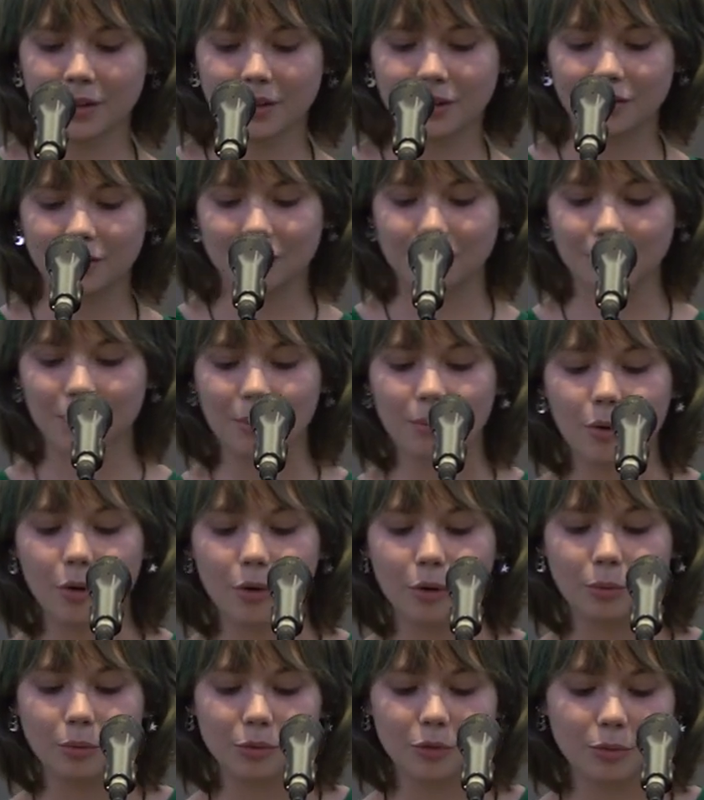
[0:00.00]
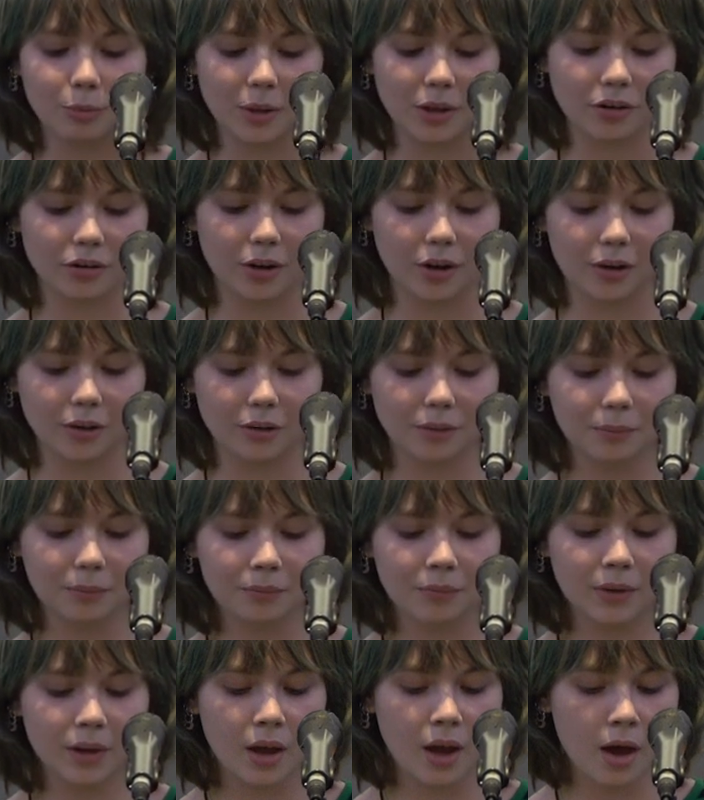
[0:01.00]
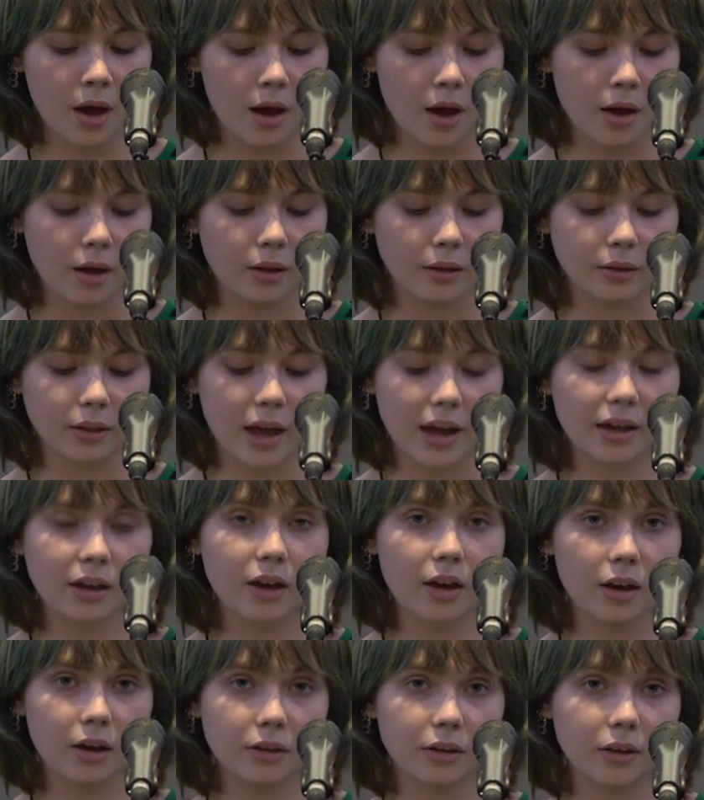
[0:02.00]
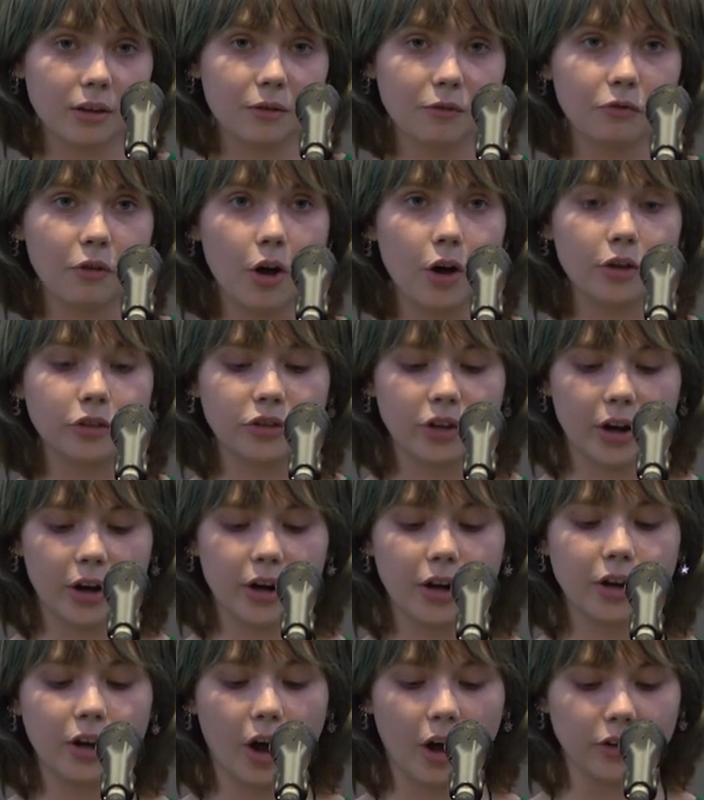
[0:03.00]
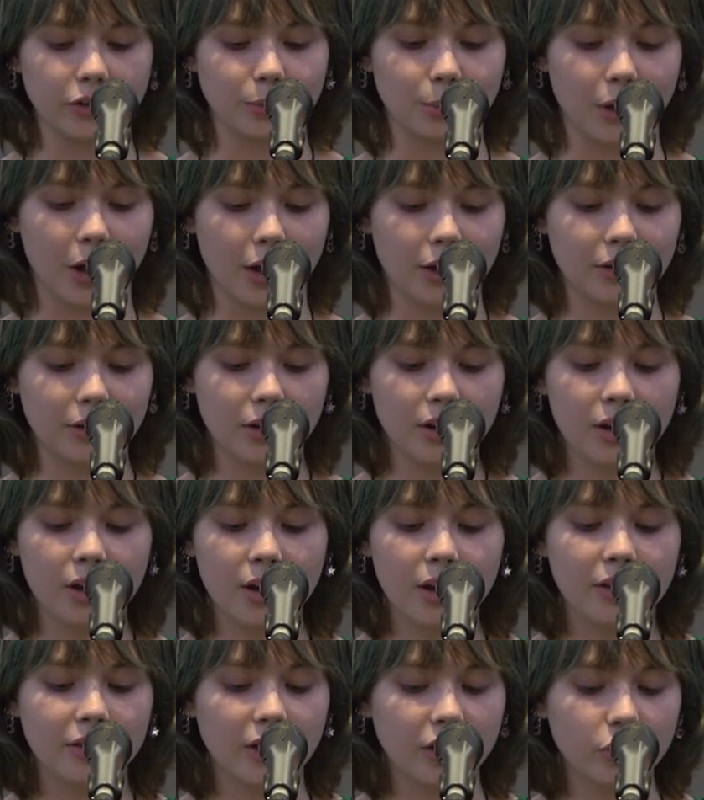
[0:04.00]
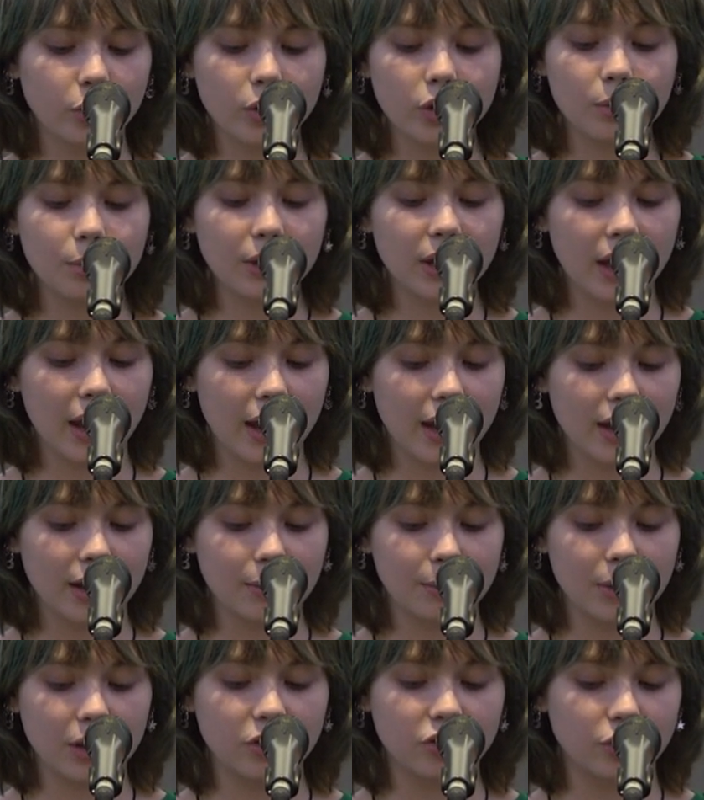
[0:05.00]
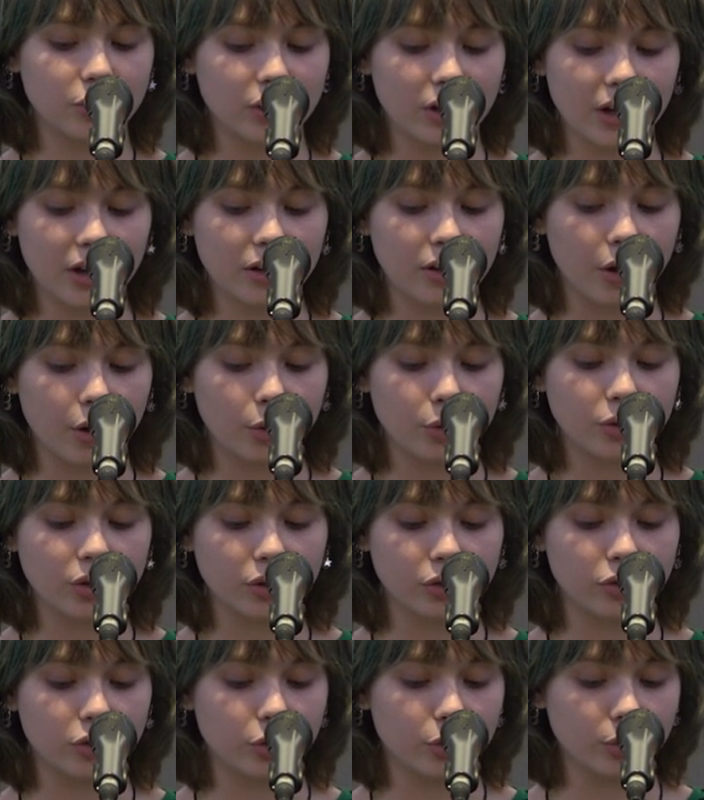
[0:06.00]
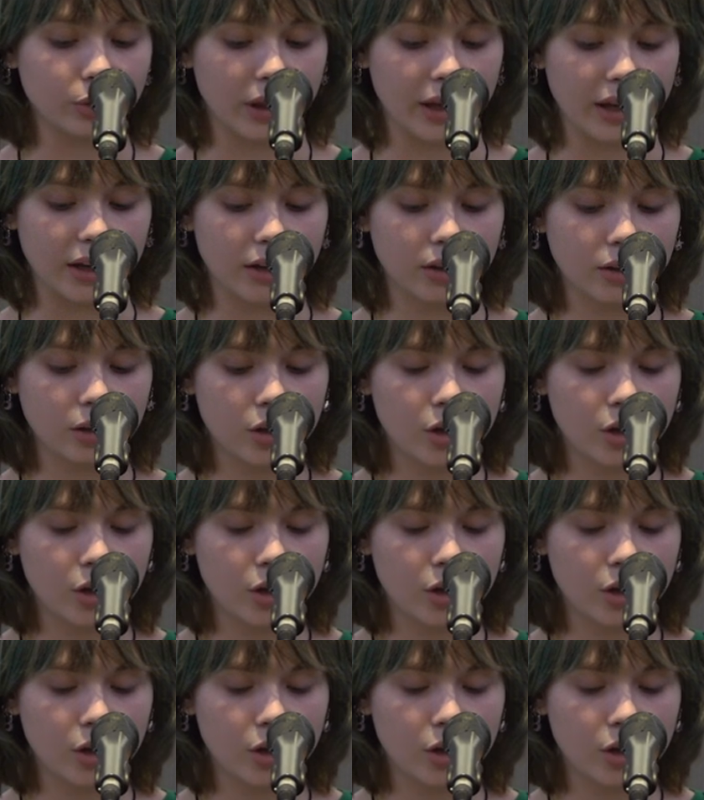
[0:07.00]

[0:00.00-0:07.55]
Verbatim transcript: This is my poem, Space Dog. Laika, the involuntary cosmonaut. That's what you became, and you didn't know till too late.